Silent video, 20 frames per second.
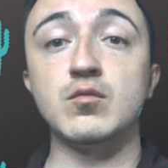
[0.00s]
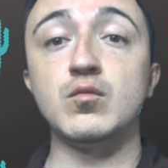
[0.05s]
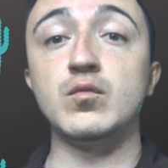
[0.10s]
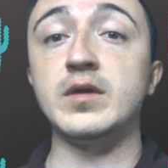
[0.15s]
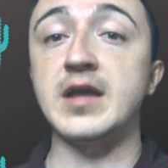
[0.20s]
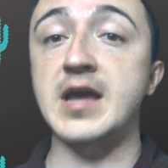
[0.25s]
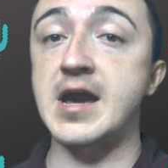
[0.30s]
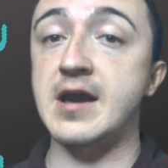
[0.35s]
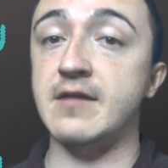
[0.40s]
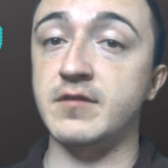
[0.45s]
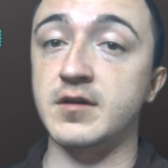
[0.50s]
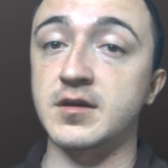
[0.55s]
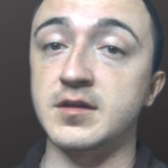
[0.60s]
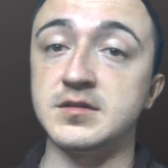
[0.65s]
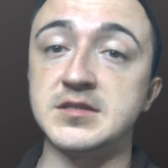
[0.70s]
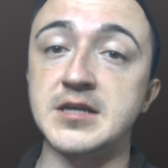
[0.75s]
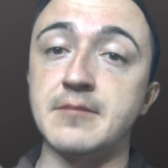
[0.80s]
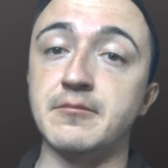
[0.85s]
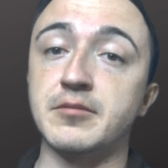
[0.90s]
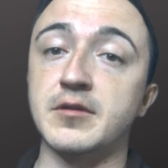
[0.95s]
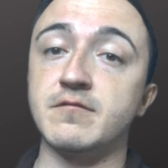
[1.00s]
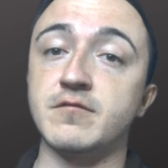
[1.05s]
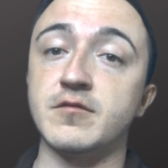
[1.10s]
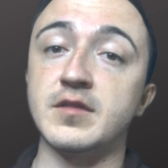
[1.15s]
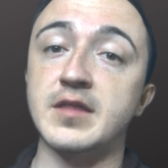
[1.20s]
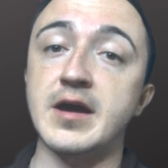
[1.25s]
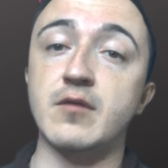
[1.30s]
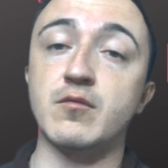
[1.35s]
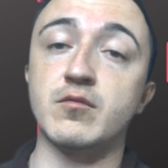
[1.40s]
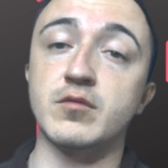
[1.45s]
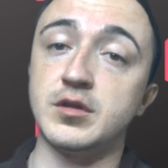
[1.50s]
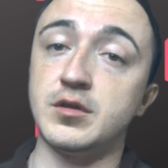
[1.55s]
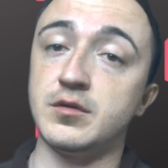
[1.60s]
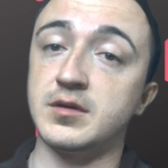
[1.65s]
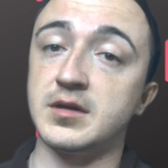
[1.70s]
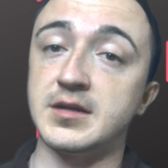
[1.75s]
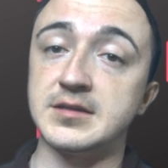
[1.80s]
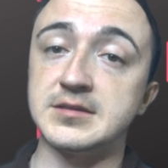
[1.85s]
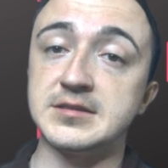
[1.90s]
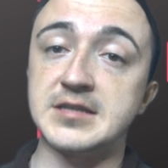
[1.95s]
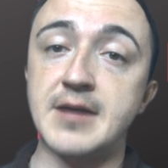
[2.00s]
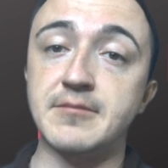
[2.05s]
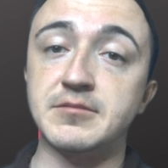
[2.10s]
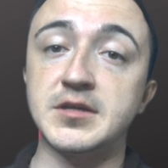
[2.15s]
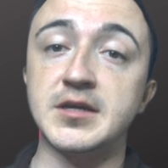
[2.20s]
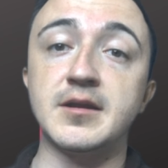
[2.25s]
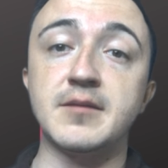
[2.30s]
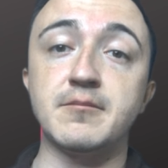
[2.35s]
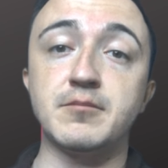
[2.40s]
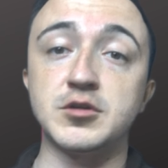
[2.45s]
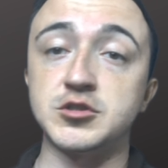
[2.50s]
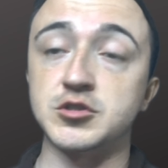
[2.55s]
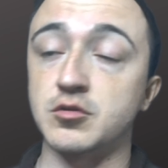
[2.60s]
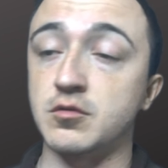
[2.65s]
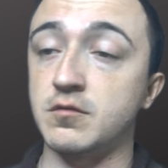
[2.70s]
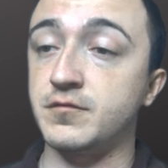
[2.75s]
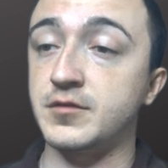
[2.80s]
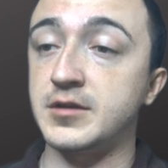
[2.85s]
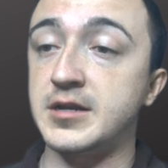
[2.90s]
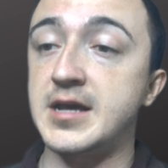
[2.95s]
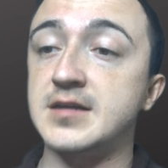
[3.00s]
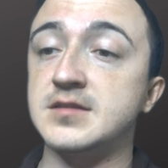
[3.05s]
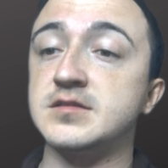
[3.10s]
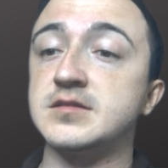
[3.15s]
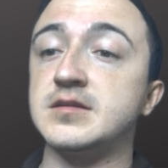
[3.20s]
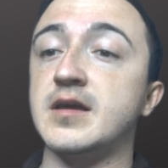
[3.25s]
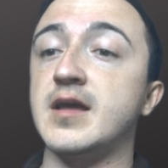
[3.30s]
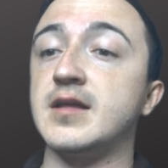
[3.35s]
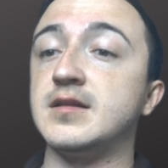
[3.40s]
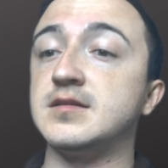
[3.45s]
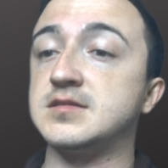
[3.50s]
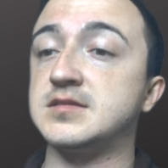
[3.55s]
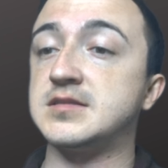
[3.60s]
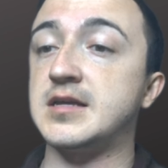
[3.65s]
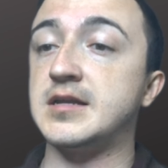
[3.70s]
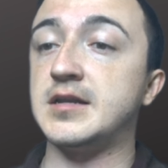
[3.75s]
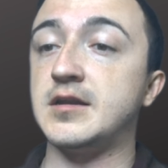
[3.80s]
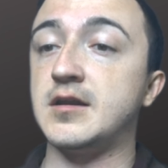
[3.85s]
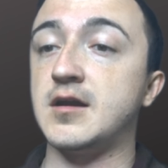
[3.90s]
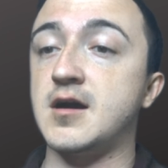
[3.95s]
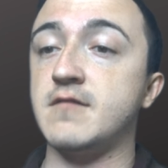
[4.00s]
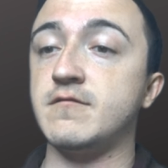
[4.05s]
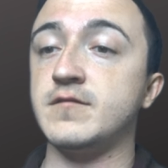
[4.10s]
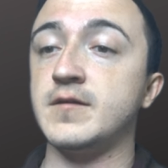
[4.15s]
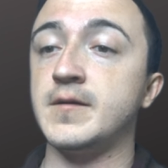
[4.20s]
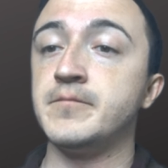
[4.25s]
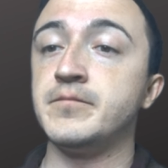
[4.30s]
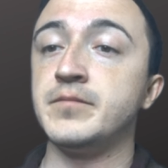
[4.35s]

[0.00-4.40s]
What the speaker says: we have a template for that where you can adapt it, put your own finesse, and send it off.